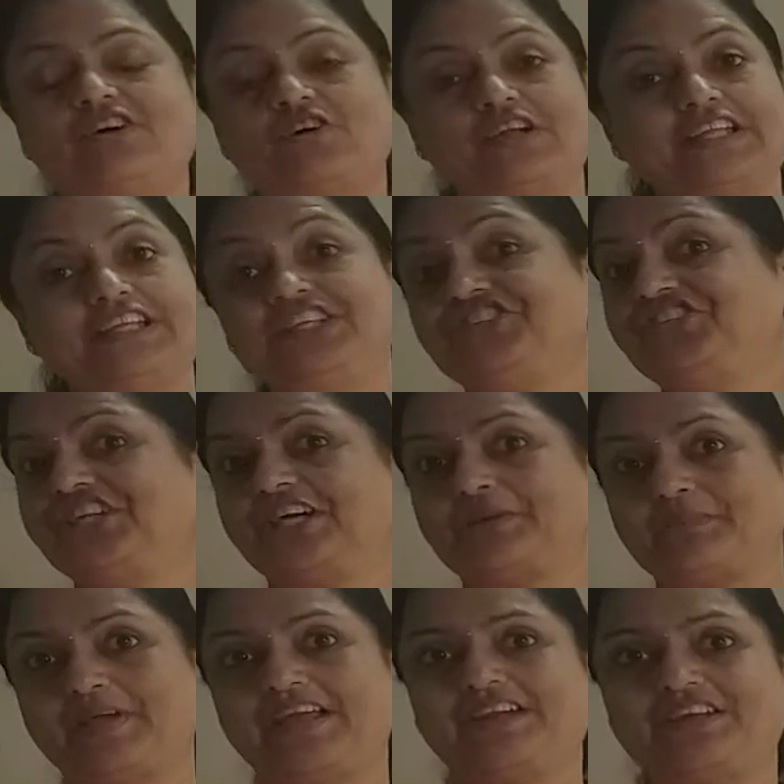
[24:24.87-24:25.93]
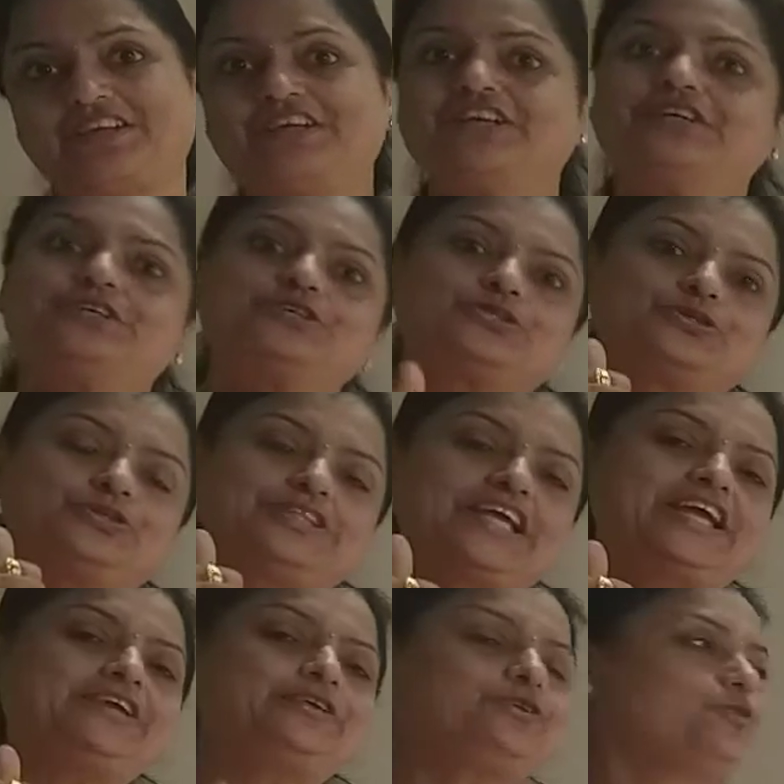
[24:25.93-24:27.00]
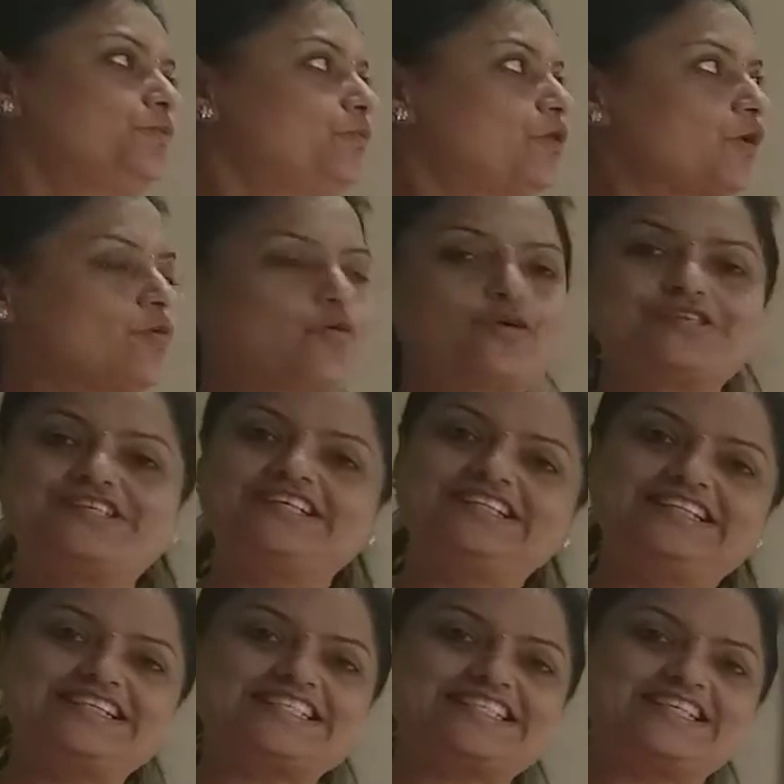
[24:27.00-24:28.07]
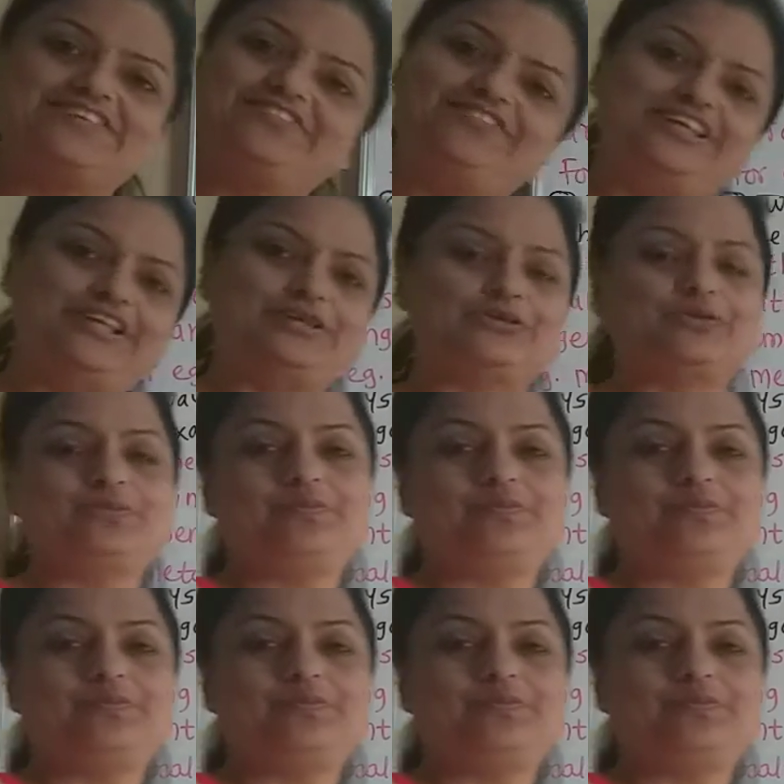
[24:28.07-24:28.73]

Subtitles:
or easier manner. So thank you for watching this video.